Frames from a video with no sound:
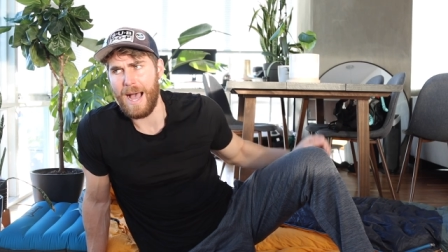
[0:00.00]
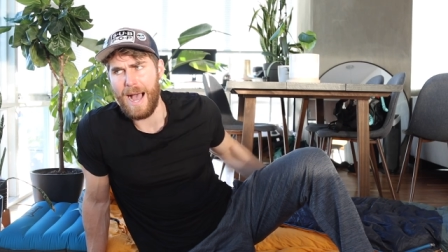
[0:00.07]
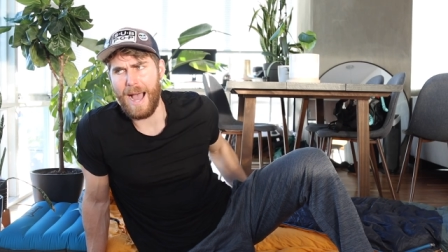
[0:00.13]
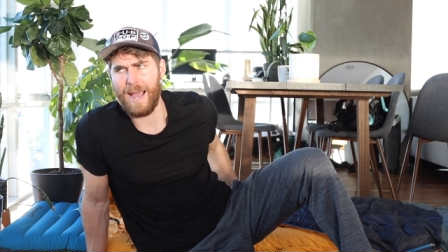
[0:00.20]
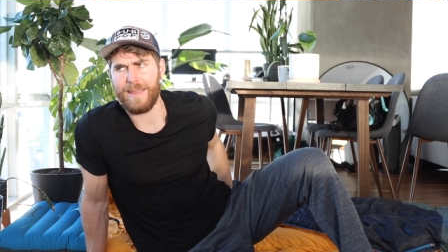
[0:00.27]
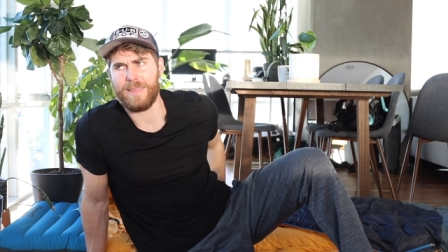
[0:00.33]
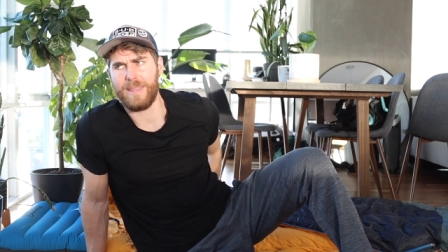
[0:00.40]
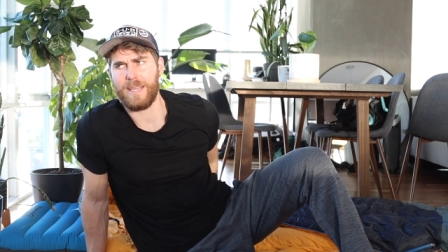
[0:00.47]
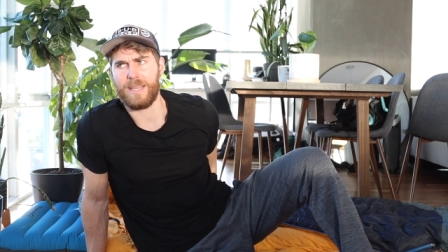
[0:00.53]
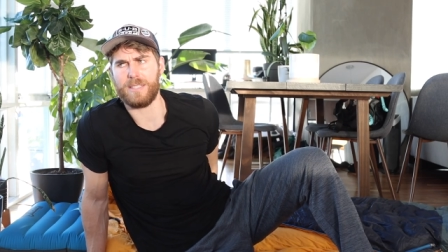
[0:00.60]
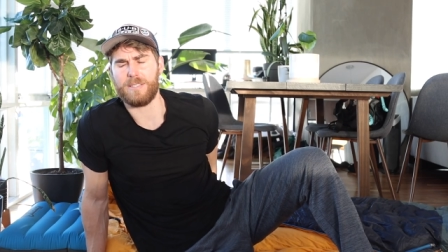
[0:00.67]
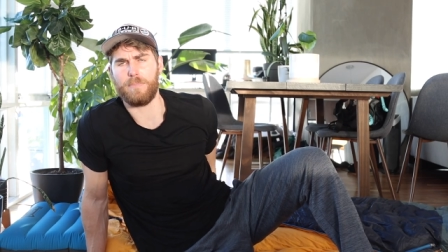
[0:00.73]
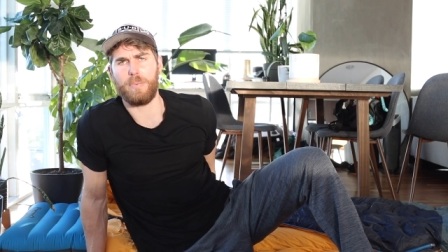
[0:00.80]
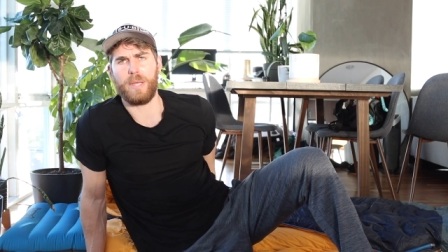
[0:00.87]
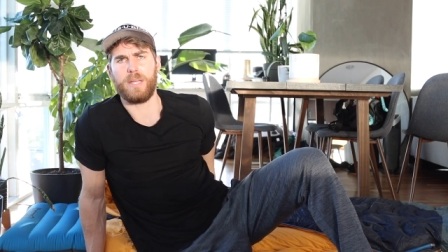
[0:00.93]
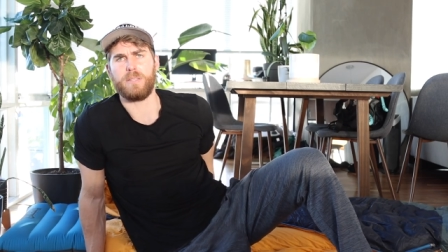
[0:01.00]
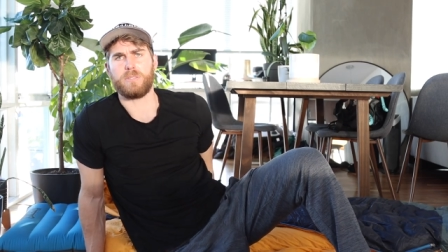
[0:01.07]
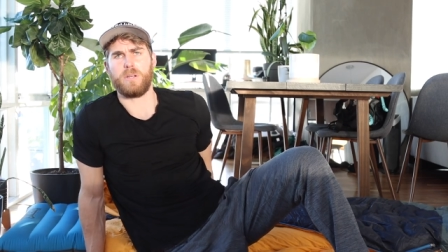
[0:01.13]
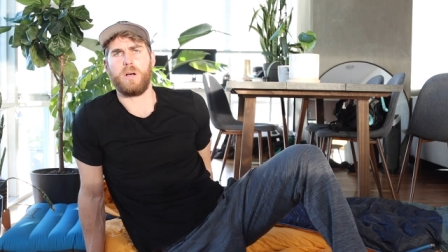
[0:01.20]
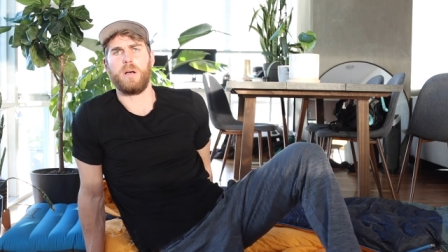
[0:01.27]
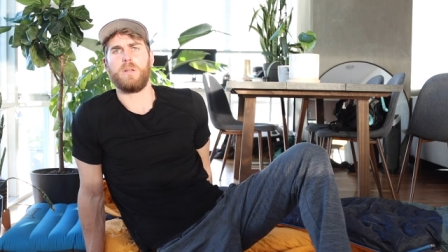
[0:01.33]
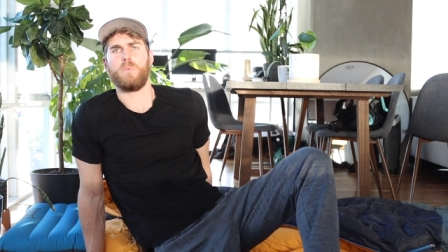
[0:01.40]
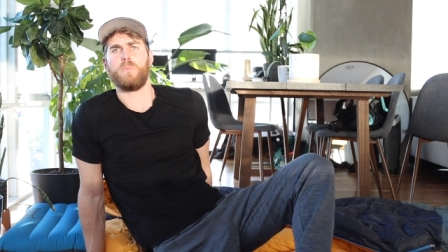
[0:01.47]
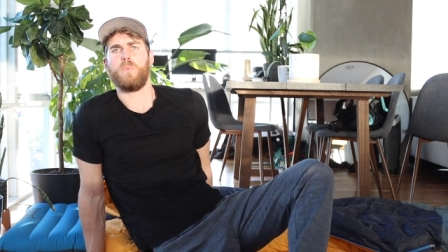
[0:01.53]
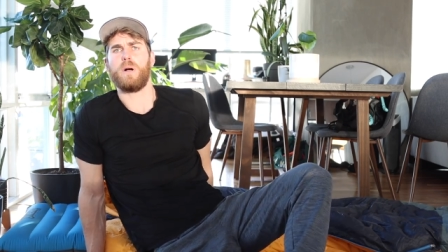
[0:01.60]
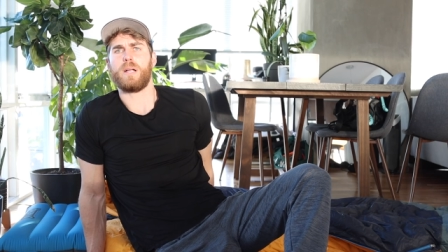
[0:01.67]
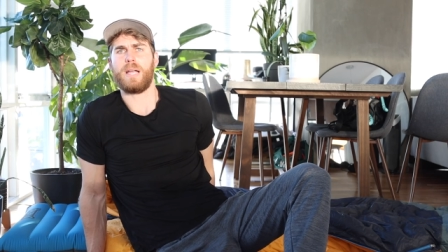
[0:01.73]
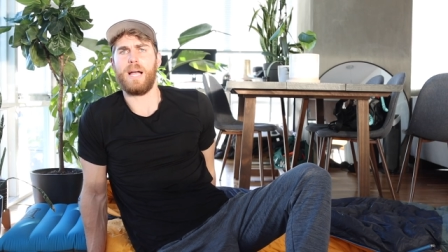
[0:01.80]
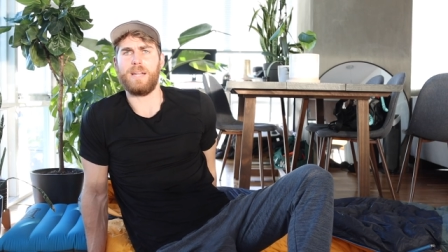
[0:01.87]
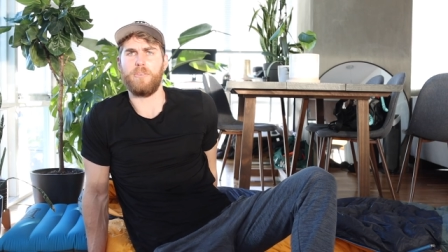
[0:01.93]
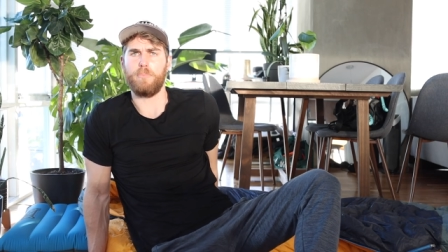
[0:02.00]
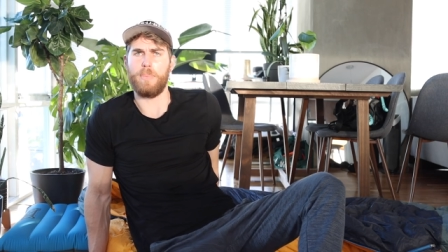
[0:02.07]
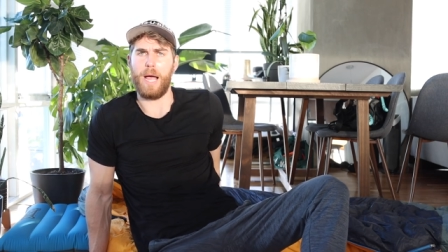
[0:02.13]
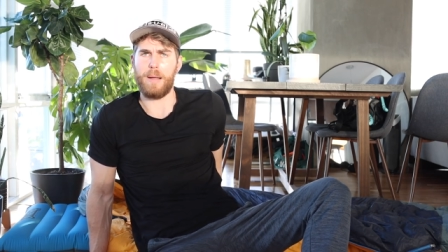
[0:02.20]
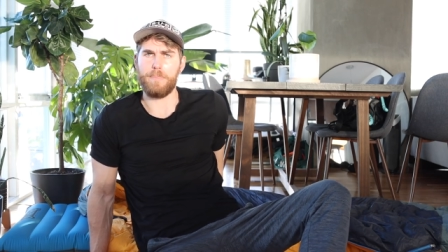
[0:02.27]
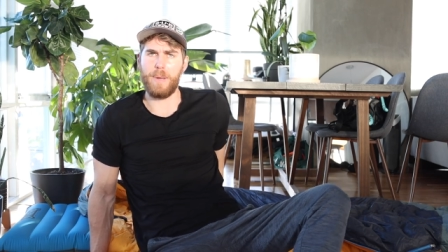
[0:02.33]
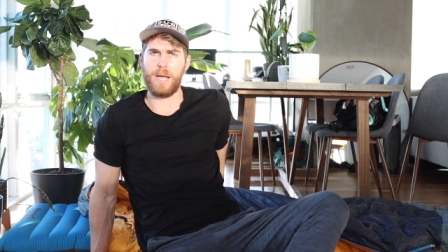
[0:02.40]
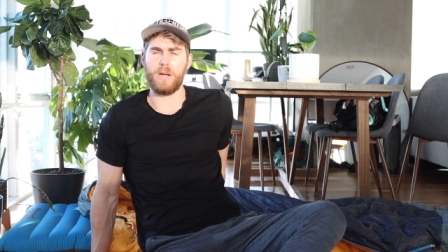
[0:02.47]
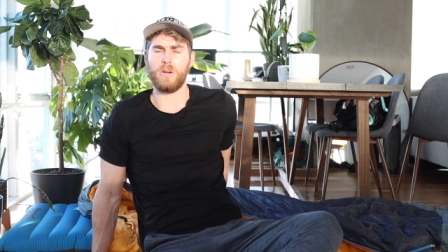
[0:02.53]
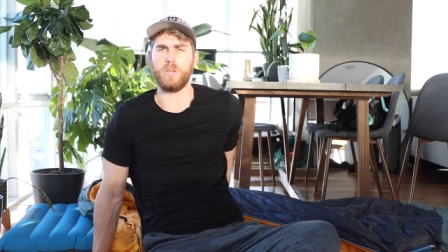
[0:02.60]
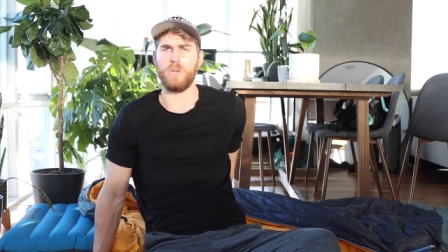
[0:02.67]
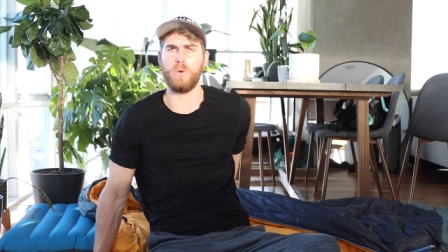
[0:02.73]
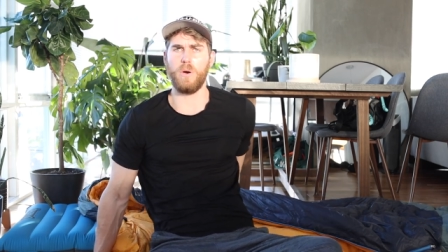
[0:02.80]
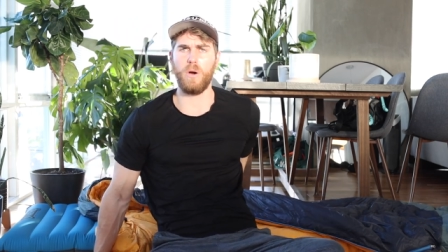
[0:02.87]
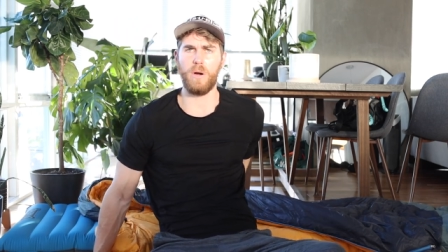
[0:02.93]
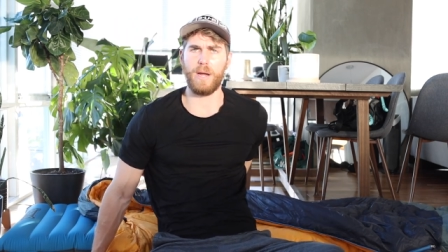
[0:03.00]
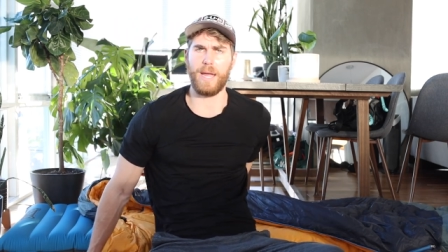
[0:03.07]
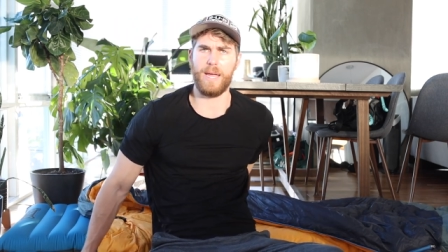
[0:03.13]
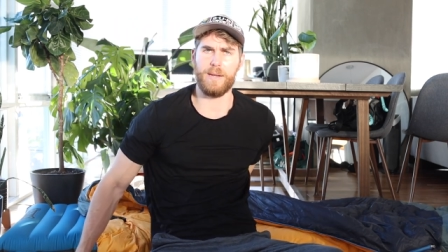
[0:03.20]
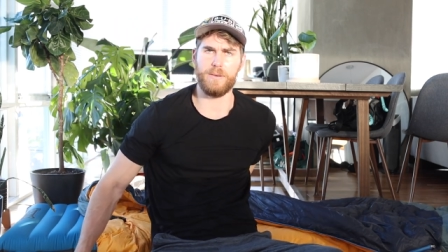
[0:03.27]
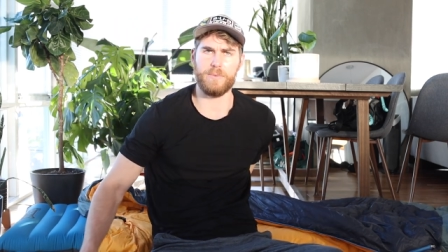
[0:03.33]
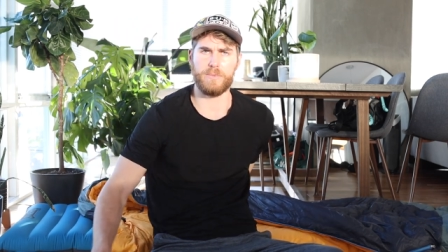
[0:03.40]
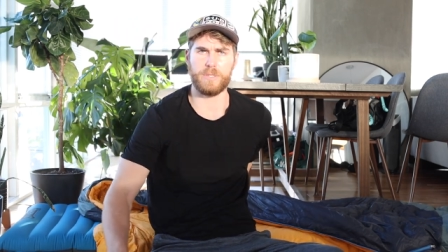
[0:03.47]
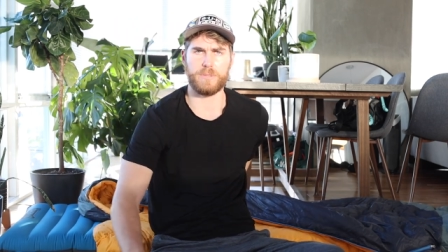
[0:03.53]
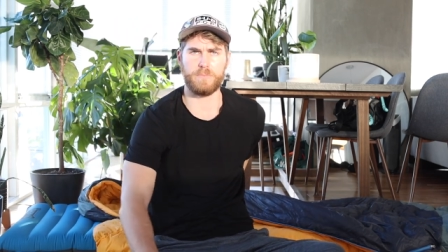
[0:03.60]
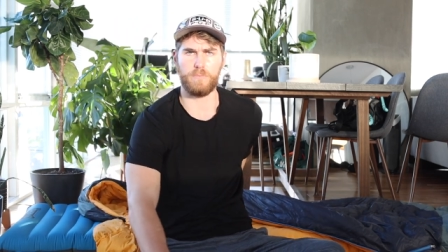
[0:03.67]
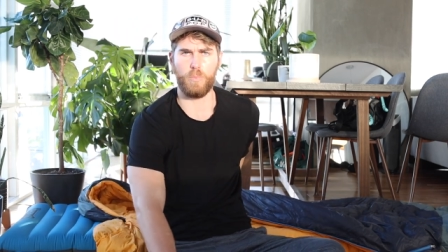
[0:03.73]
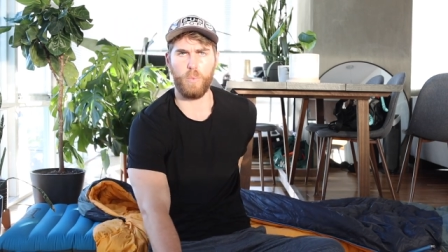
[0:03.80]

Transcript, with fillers: I think it depends on what kind of backpacker you are and just